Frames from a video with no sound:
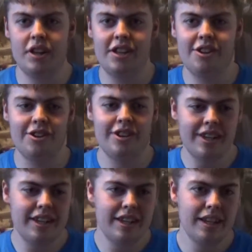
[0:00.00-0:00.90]
really good.
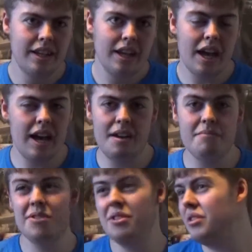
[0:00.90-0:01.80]
Um,
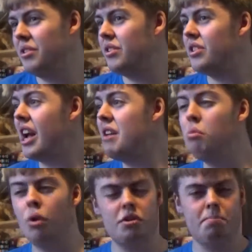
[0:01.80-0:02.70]
the time
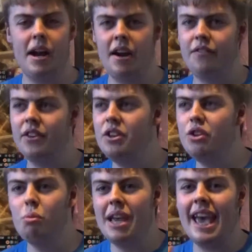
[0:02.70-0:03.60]
worked perfectly.
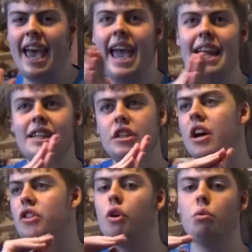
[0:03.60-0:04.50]
The way it ended I
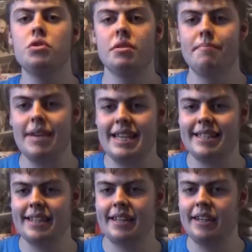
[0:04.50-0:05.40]
thought was
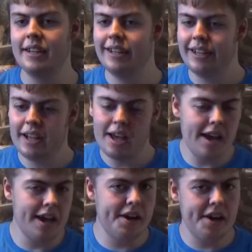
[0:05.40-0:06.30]
amazing.
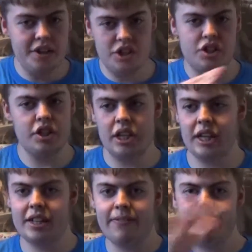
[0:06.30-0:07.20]
Uh, it just it
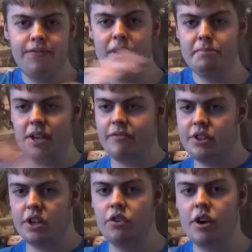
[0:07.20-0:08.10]
flips
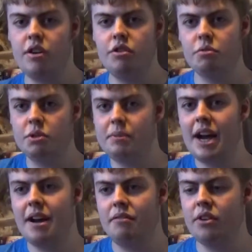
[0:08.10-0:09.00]
everything around what's been
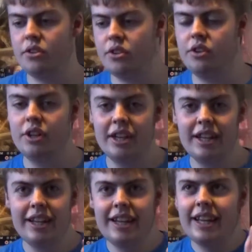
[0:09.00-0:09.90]
happening through.
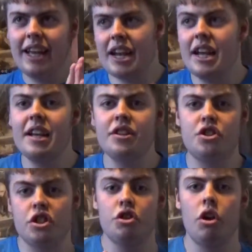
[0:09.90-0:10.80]
And
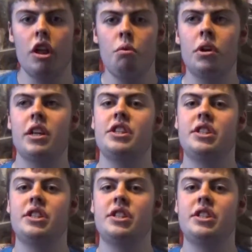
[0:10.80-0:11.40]
it's not like one of these